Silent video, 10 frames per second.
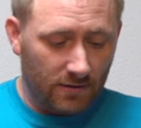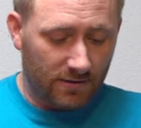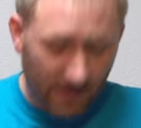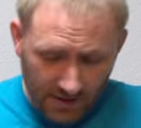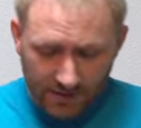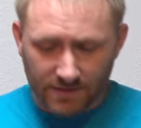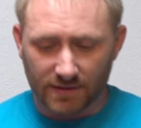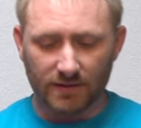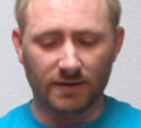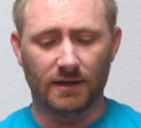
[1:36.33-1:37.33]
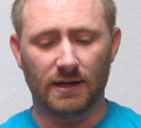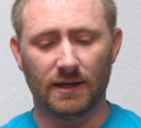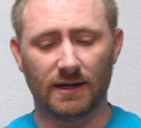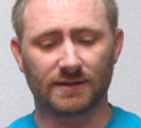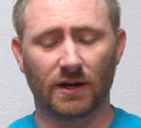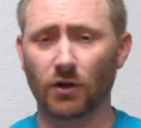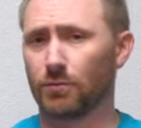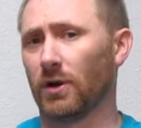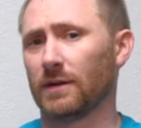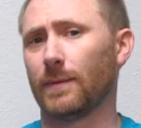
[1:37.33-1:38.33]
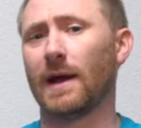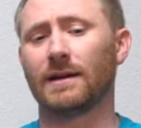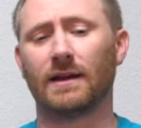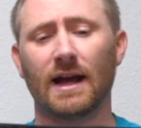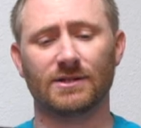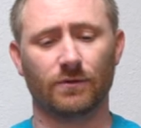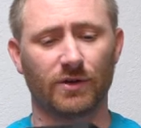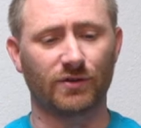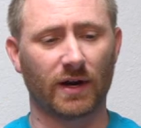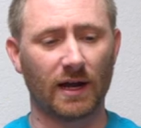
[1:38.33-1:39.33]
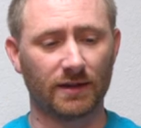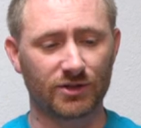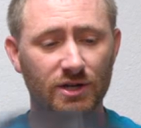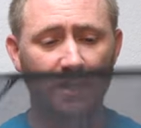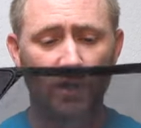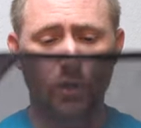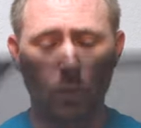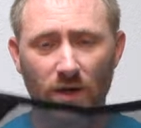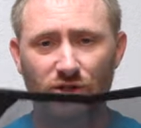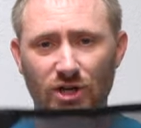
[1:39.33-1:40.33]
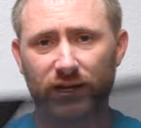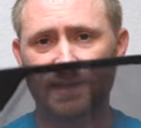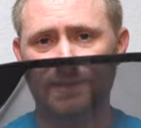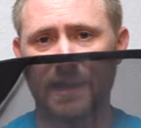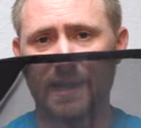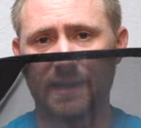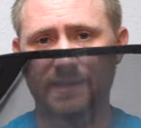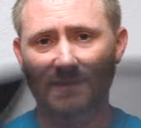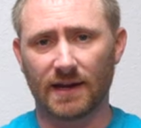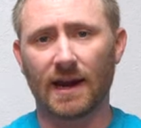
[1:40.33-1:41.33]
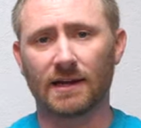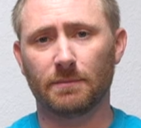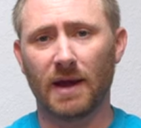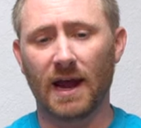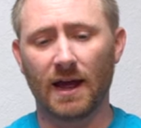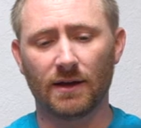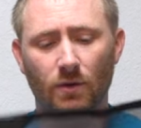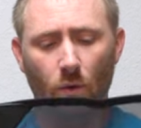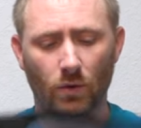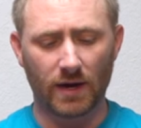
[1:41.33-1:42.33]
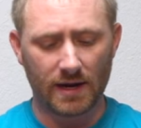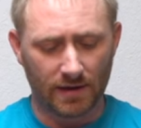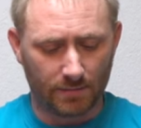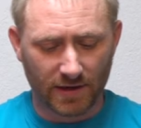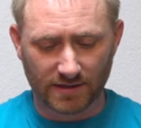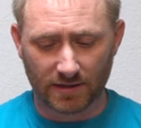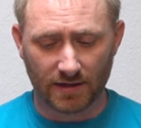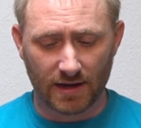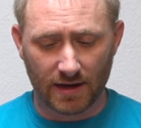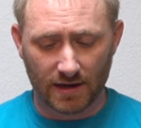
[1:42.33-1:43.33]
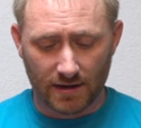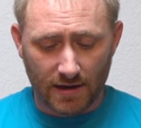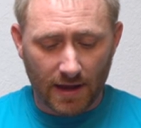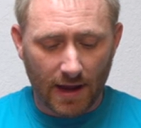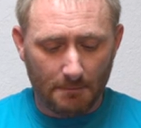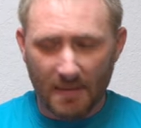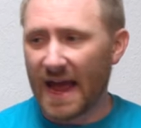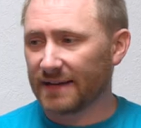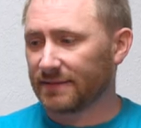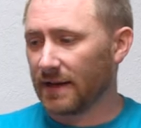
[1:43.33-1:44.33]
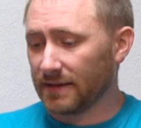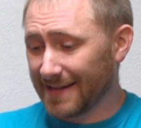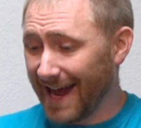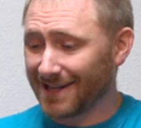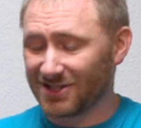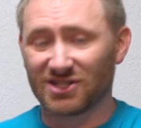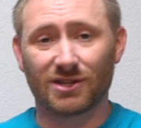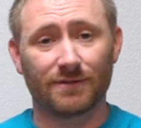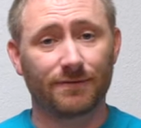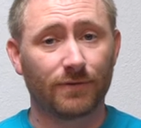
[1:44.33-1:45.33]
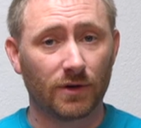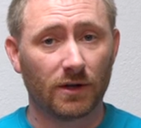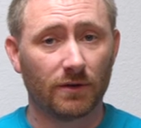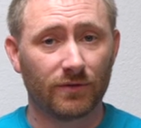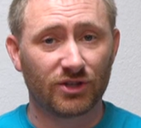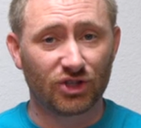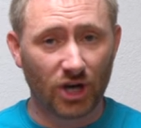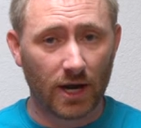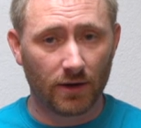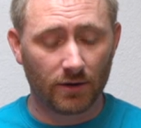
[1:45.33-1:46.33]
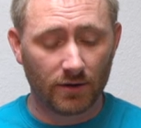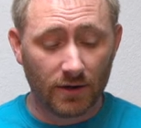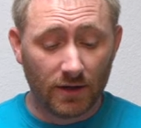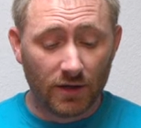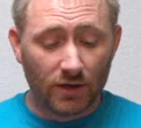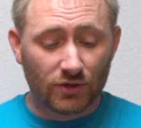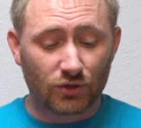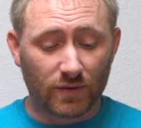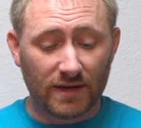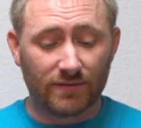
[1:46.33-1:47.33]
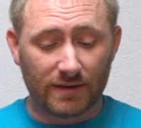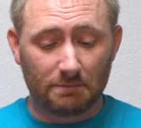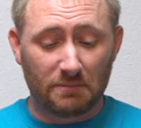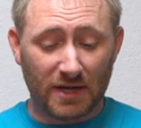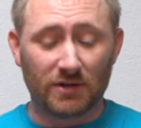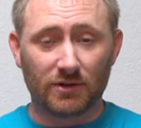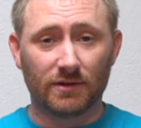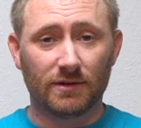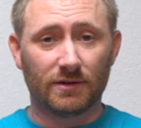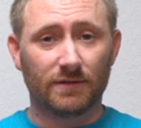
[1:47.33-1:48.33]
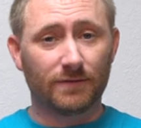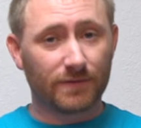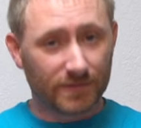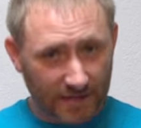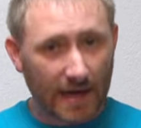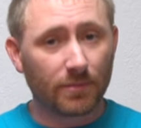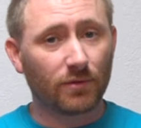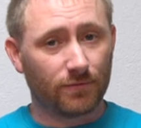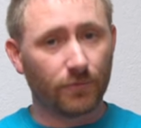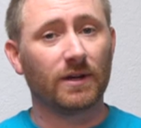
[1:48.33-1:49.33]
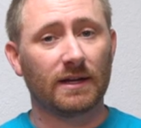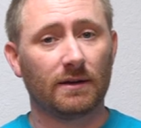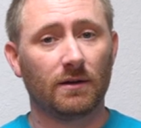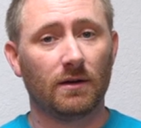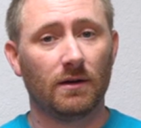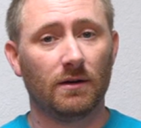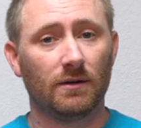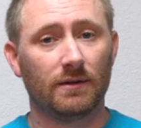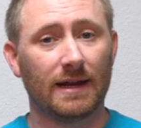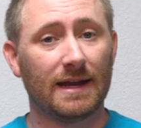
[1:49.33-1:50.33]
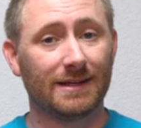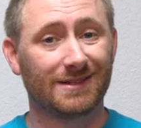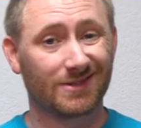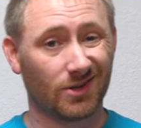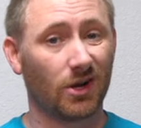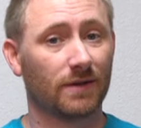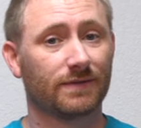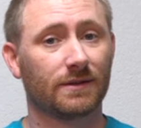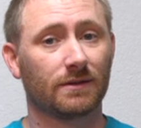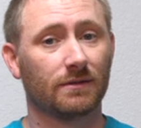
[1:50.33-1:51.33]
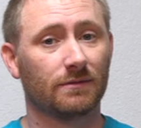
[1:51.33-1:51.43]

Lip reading: This is another product by the guys over at Trekology, which is a sand pad, or a mat that attaches to the foot of the chair to give it better stable footing on a soft